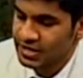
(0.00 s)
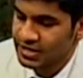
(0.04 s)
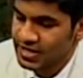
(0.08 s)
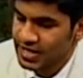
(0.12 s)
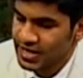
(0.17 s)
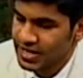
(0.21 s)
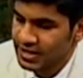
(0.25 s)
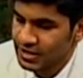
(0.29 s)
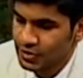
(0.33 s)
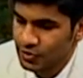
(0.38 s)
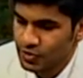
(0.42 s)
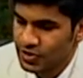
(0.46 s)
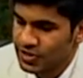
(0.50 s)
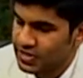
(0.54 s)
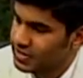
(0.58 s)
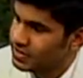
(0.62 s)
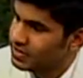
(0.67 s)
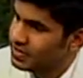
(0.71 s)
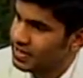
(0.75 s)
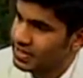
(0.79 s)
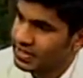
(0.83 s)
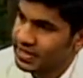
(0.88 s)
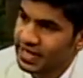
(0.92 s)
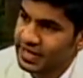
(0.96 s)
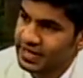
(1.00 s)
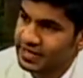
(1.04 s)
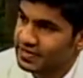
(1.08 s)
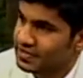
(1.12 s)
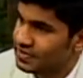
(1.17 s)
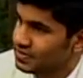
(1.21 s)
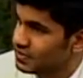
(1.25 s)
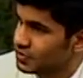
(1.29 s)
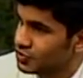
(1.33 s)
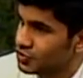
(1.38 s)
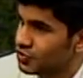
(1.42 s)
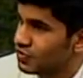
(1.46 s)
then we can then get
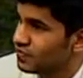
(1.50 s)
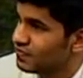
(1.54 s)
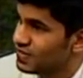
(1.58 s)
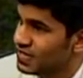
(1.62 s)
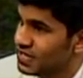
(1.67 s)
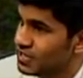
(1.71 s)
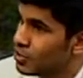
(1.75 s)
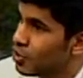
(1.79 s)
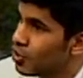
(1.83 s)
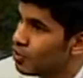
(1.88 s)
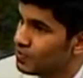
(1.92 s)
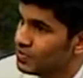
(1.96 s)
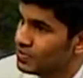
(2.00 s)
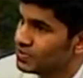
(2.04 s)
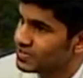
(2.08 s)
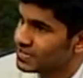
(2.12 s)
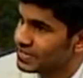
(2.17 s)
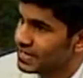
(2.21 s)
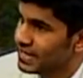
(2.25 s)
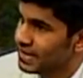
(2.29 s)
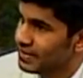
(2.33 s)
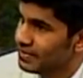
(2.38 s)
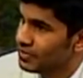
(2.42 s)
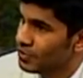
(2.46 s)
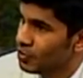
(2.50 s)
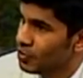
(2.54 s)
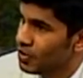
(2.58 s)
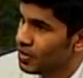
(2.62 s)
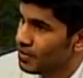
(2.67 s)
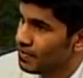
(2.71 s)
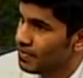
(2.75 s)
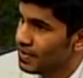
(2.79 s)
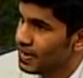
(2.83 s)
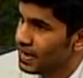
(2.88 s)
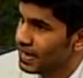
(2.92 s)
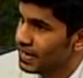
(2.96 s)
into the sort of e-commerce game,
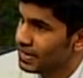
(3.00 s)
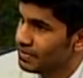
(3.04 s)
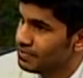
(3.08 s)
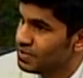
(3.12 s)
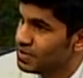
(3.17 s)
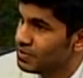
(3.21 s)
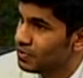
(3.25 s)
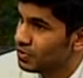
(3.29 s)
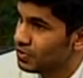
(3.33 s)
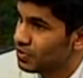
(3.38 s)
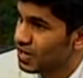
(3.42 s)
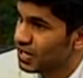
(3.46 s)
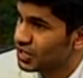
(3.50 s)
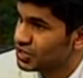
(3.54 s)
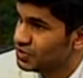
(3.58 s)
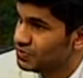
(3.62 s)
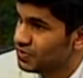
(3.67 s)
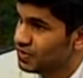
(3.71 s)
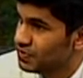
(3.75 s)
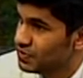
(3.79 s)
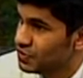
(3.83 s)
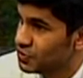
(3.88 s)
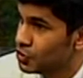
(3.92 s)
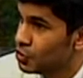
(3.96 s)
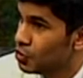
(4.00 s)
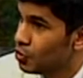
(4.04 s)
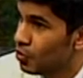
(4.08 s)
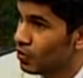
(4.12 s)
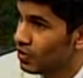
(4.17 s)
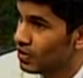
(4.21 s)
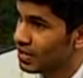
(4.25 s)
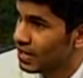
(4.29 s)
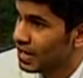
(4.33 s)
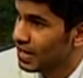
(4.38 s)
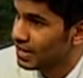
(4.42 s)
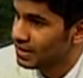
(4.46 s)
whereby people will actually be able to go
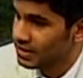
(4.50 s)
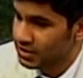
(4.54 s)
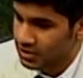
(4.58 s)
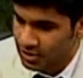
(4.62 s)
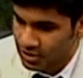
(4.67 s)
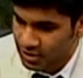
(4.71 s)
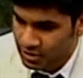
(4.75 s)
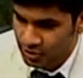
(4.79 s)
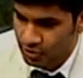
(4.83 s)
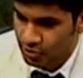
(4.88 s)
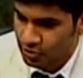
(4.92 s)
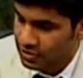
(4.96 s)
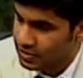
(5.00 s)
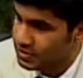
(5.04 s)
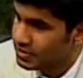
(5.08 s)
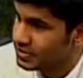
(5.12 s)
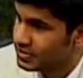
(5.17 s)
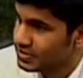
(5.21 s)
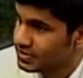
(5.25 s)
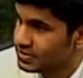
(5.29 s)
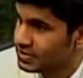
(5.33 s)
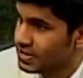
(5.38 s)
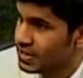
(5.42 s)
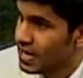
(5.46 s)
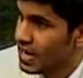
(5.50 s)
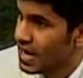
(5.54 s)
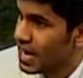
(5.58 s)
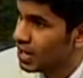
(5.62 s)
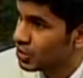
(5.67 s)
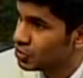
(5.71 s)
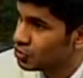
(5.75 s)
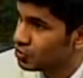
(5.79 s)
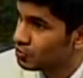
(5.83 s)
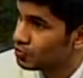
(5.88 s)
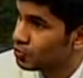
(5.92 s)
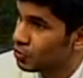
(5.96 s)
online, look at all of these
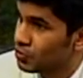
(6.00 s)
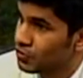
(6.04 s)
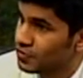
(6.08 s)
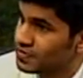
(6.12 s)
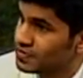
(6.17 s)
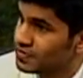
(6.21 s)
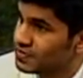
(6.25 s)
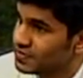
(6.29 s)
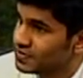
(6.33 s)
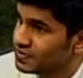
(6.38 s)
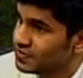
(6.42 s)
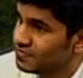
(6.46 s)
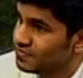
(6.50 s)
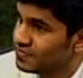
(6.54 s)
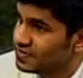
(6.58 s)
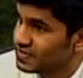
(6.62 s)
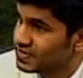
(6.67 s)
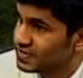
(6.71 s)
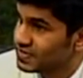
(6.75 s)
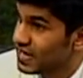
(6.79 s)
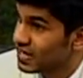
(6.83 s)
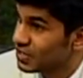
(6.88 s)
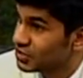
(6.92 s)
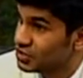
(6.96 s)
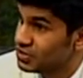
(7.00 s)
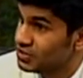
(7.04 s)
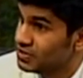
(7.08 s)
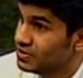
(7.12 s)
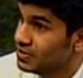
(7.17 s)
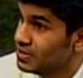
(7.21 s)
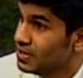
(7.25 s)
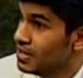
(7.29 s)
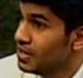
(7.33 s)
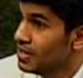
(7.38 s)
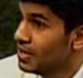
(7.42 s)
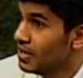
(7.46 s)
actual products and services, and
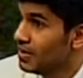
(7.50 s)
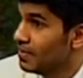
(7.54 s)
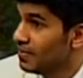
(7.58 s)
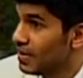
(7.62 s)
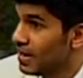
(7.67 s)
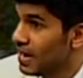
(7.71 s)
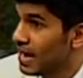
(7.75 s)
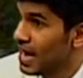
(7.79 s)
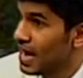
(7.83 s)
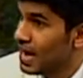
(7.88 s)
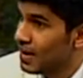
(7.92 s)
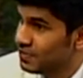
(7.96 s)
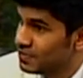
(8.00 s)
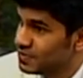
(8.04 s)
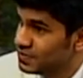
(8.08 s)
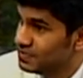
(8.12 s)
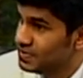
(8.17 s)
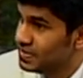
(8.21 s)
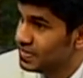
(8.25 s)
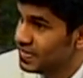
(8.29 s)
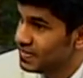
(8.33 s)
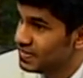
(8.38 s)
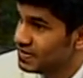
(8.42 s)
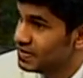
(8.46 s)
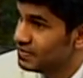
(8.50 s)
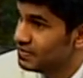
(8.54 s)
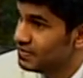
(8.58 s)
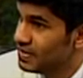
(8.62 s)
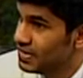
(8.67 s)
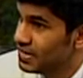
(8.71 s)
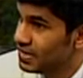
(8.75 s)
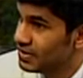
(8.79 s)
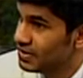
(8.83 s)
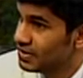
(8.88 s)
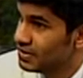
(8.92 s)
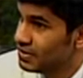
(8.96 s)
actually perhaps begin to
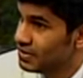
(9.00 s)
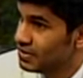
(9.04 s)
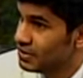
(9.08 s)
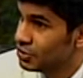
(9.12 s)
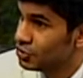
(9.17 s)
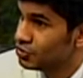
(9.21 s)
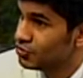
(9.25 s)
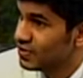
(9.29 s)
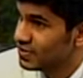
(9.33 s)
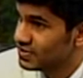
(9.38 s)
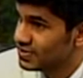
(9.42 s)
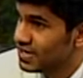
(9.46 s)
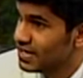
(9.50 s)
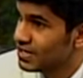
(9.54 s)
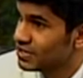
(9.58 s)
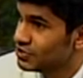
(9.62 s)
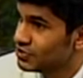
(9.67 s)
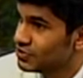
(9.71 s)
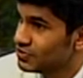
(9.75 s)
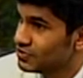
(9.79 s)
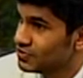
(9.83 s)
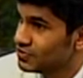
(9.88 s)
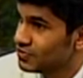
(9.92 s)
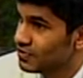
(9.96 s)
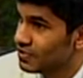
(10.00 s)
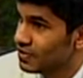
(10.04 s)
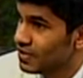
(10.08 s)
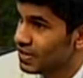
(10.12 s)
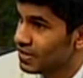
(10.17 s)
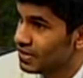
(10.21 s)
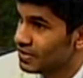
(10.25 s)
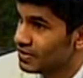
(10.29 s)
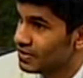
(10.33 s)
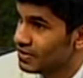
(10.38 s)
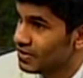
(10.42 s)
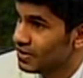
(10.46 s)
make transactions
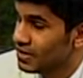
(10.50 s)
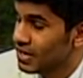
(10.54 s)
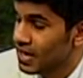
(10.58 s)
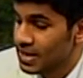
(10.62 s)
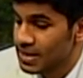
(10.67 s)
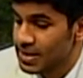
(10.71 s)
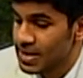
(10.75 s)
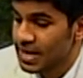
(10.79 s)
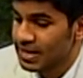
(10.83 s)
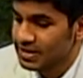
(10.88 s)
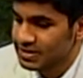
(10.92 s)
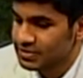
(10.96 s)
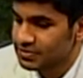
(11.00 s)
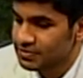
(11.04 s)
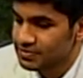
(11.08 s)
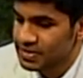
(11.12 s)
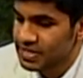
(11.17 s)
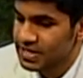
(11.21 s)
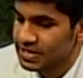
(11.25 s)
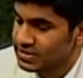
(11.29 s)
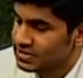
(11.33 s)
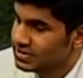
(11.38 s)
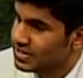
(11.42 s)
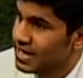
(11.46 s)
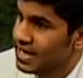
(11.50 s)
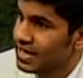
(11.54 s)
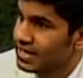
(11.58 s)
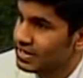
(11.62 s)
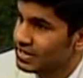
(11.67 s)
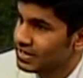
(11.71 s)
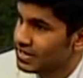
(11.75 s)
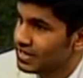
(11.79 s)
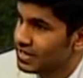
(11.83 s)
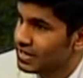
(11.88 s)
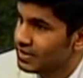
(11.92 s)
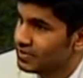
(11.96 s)
online. And that, to me, is the
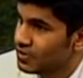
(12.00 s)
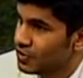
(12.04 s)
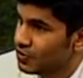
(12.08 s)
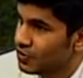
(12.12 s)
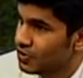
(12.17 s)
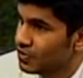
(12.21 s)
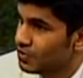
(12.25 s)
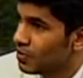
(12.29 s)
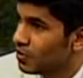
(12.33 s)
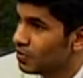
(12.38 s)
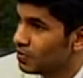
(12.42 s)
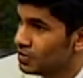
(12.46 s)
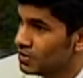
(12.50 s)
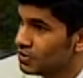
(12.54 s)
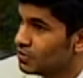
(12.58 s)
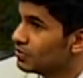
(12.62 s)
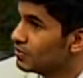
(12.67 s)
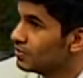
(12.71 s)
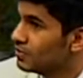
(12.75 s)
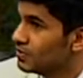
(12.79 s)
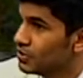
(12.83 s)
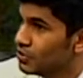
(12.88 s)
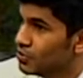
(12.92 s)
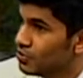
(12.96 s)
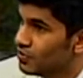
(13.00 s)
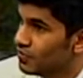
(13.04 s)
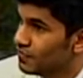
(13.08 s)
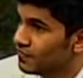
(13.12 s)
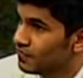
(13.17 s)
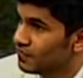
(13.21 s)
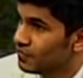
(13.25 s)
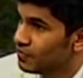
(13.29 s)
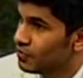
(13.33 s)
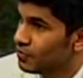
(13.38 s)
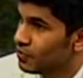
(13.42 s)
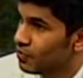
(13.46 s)
end game that we're probably going to be going
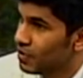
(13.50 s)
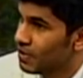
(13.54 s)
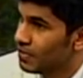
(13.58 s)
for,